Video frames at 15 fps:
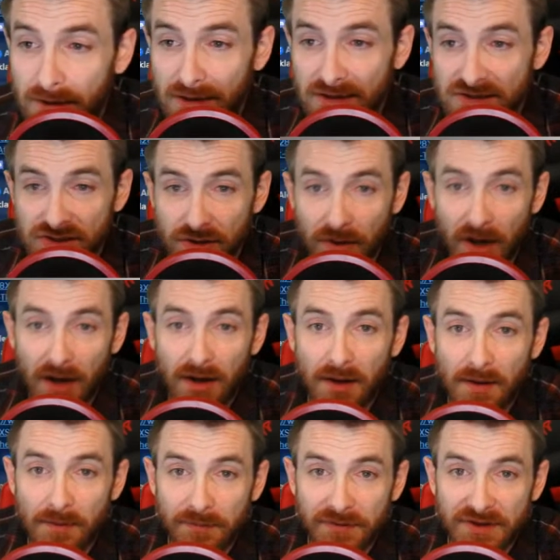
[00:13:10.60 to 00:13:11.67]
So
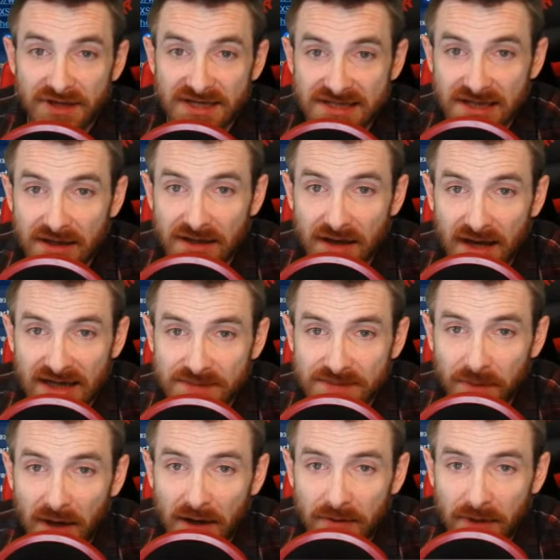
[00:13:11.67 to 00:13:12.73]
this
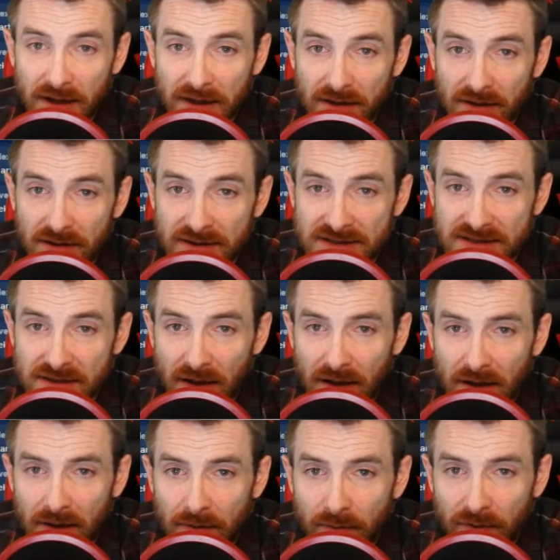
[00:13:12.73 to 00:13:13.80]
XSPA right here is
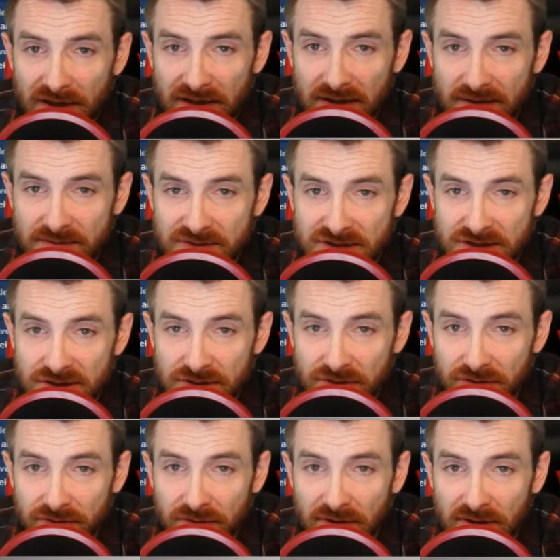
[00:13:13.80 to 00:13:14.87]
when it comes
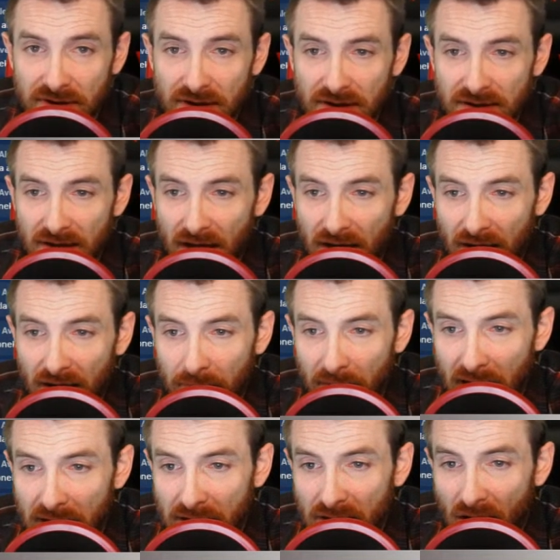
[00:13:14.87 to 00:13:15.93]
to
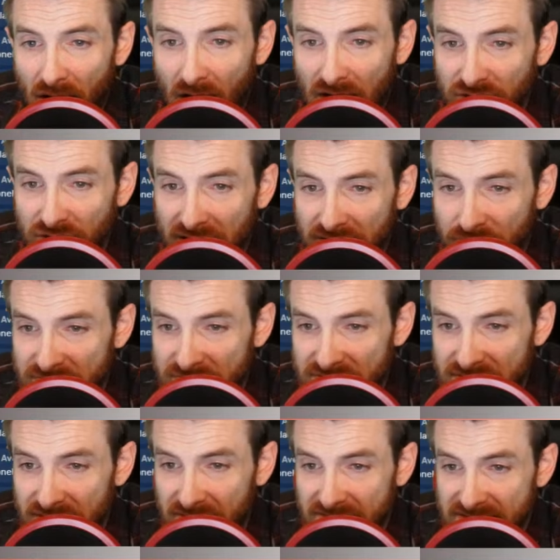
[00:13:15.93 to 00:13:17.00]
a contract was
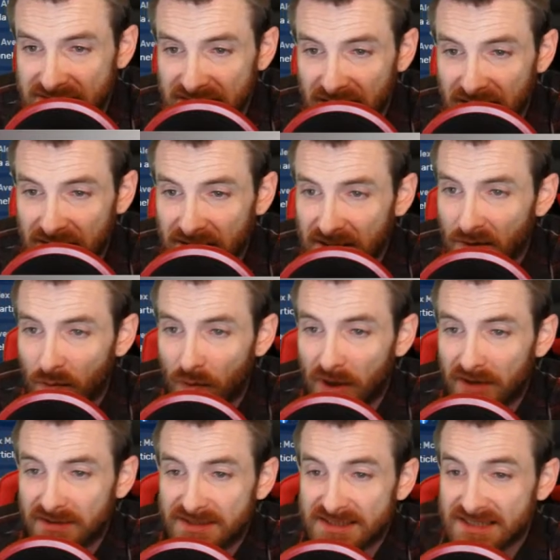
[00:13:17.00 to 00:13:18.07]
announced today
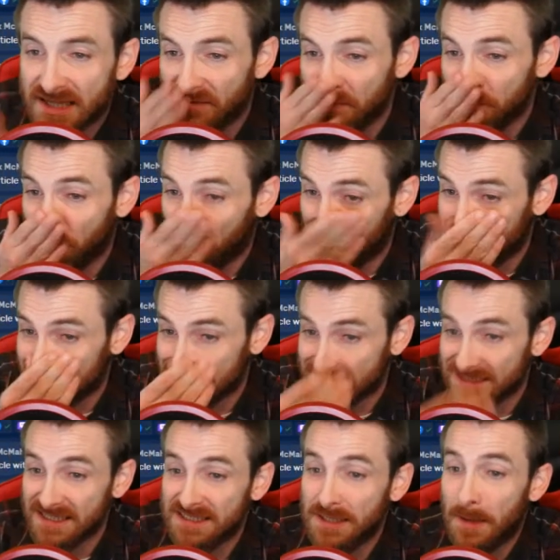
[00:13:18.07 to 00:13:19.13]
where
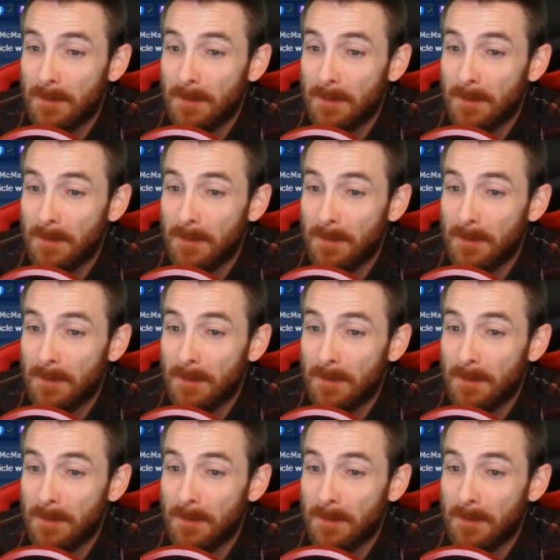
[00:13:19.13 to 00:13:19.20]
7.6